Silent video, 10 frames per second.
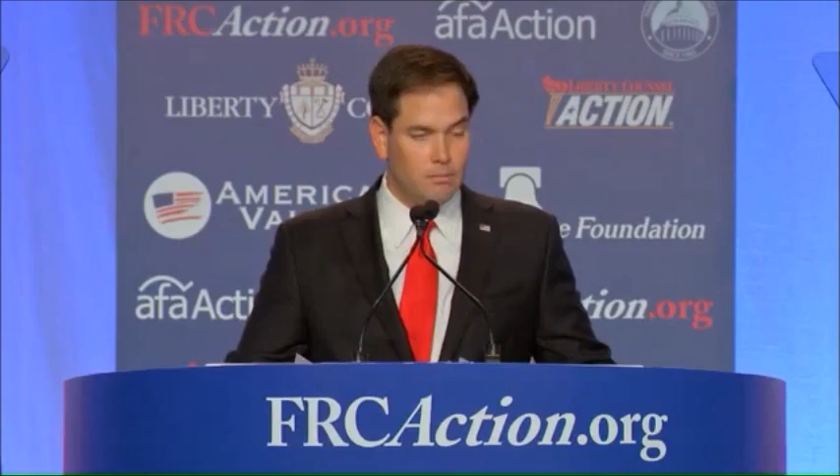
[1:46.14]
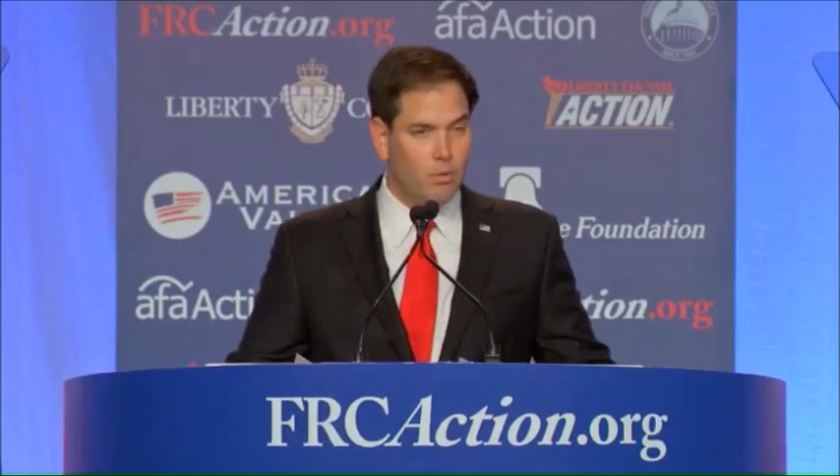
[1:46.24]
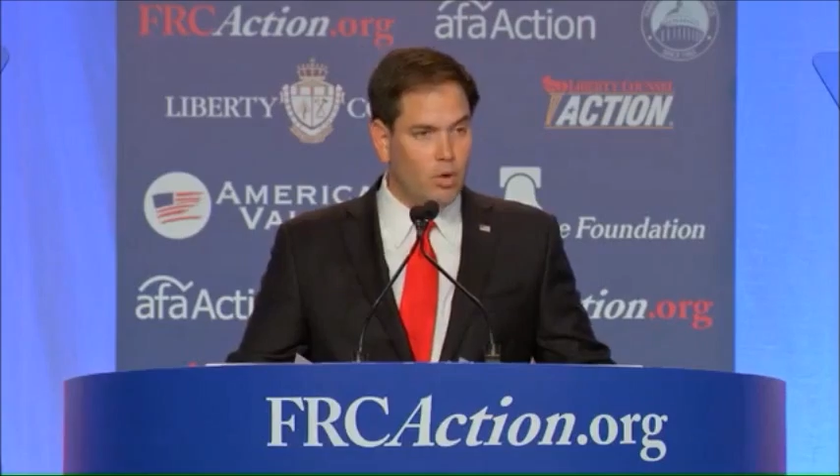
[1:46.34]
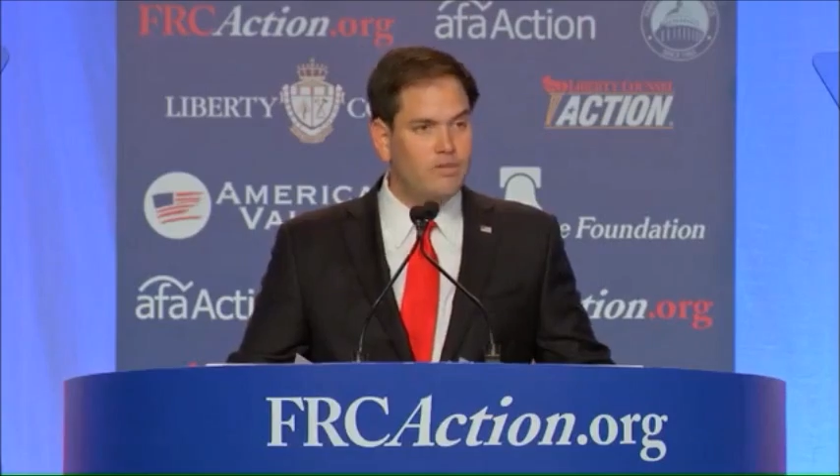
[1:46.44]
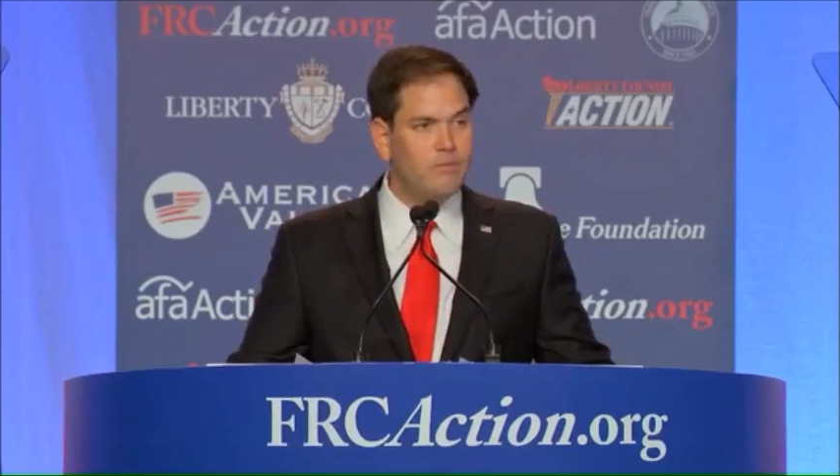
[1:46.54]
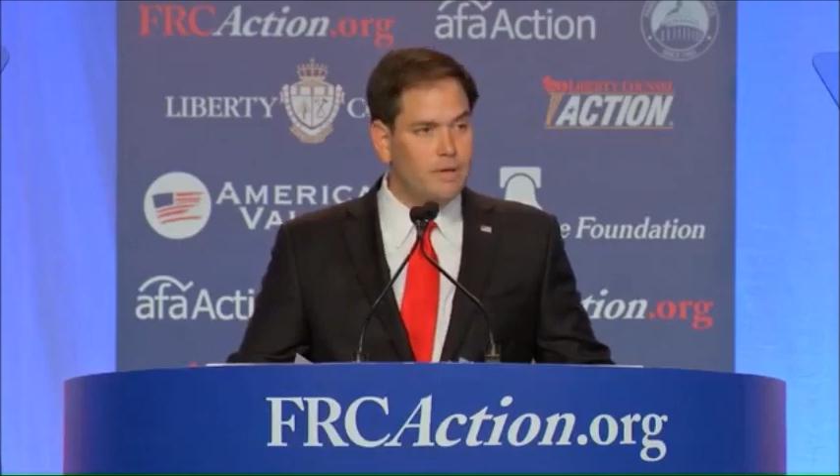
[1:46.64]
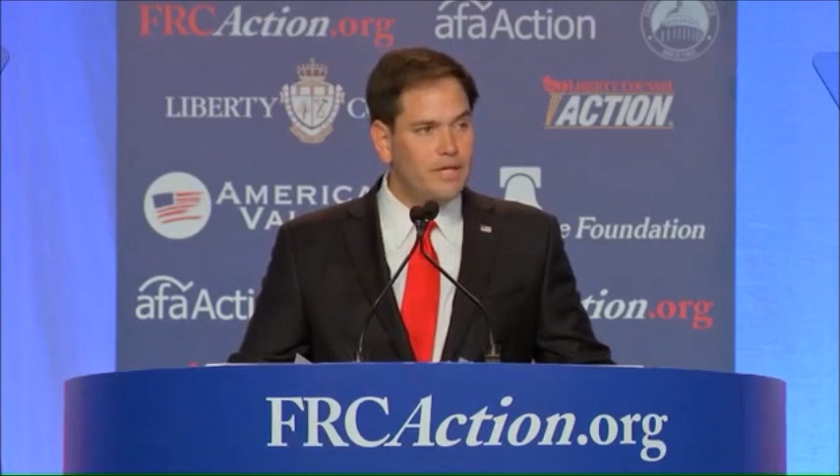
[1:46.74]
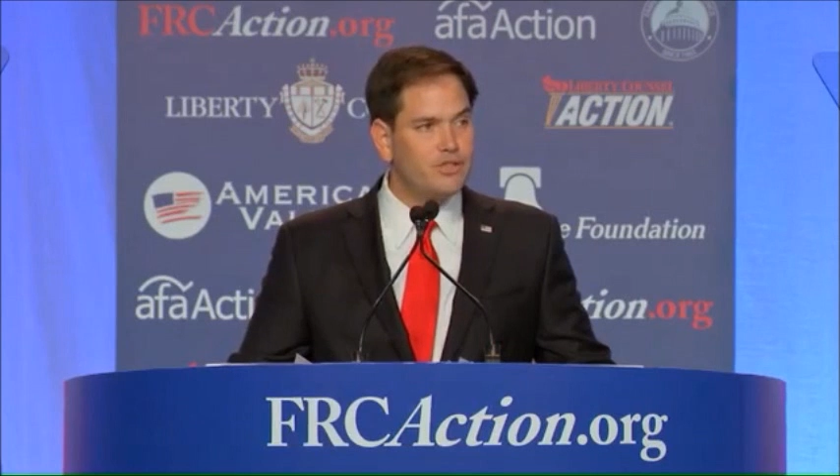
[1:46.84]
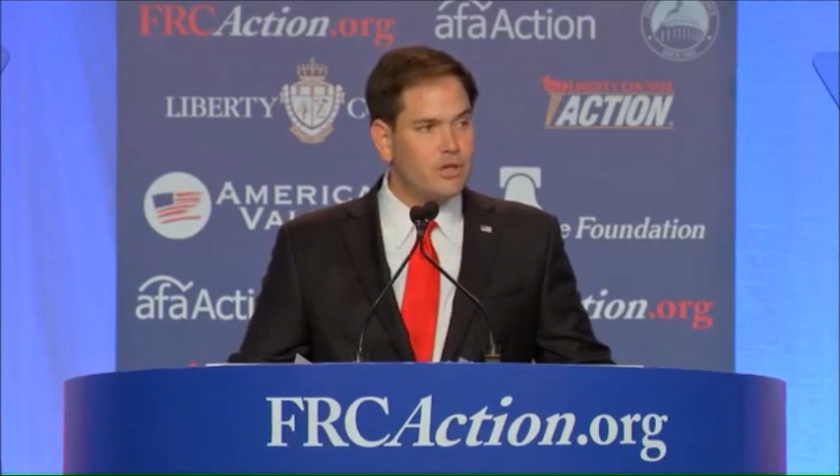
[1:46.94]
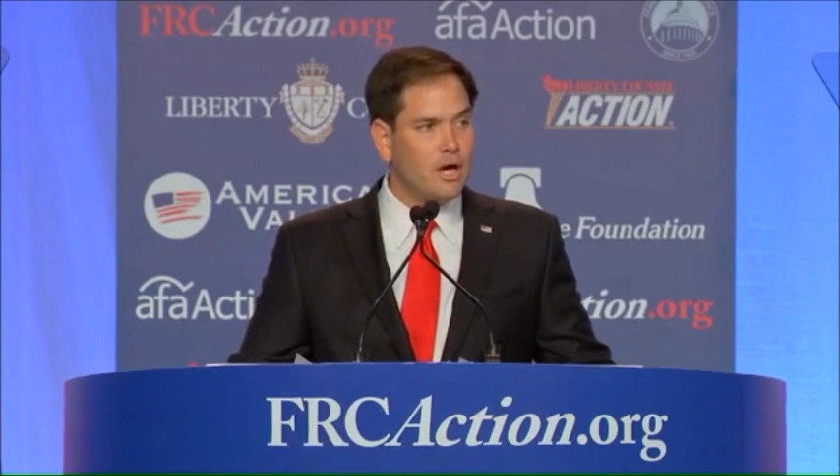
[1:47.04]
But one of the
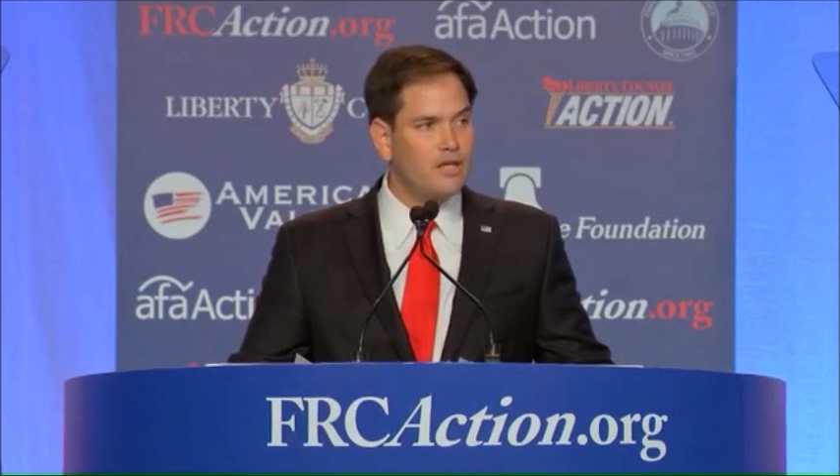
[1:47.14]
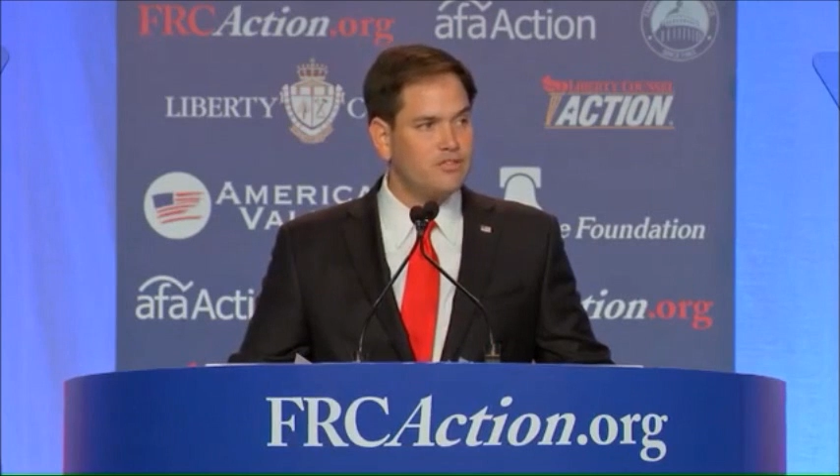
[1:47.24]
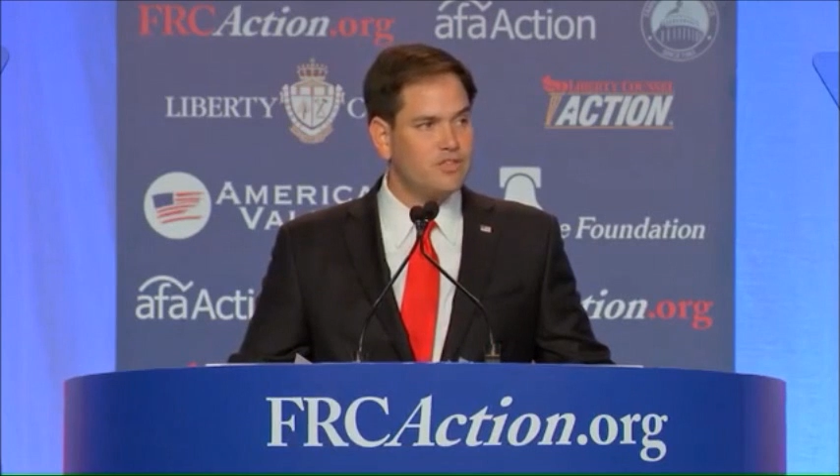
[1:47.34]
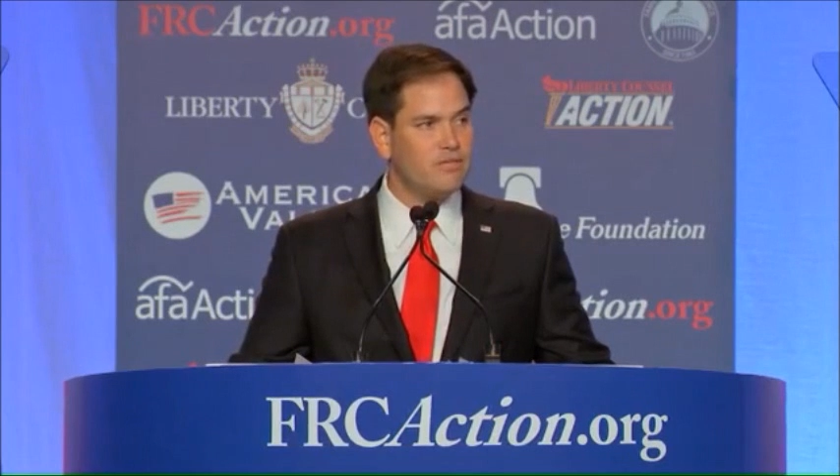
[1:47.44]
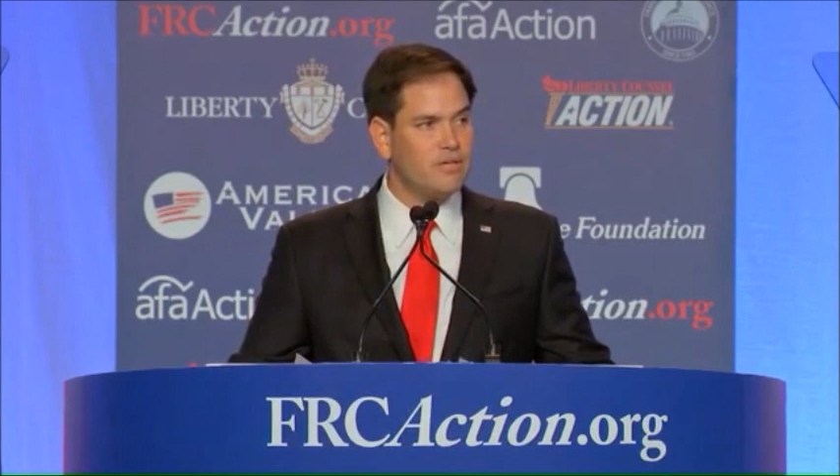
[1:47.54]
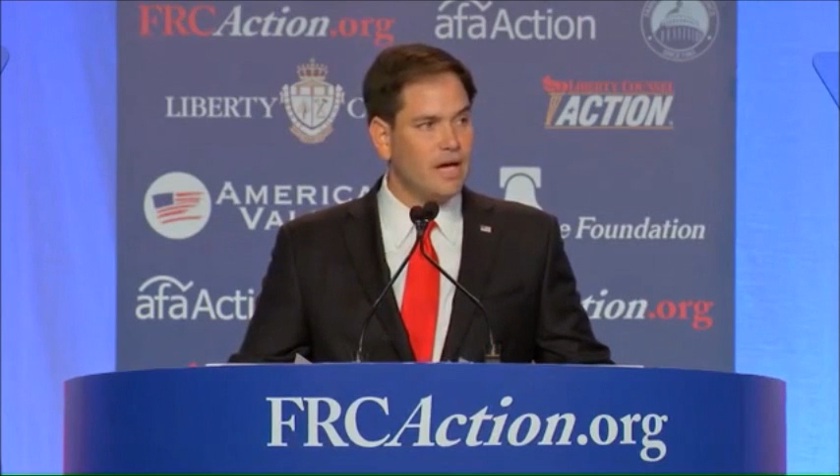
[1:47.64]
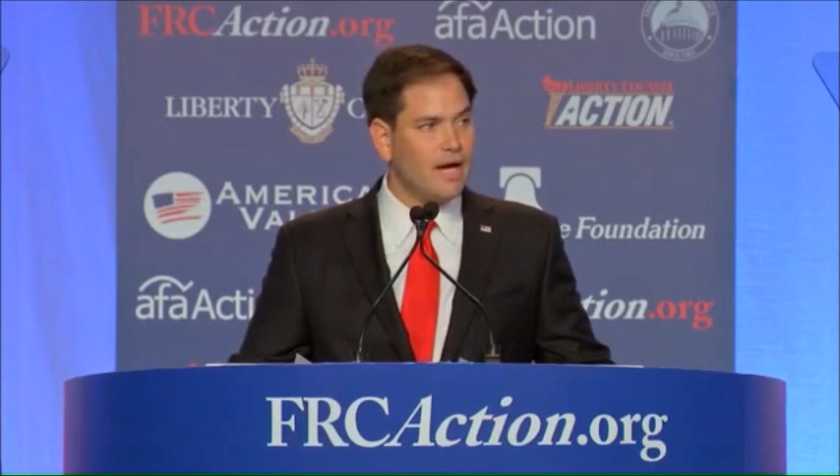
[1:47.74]
major causes of it,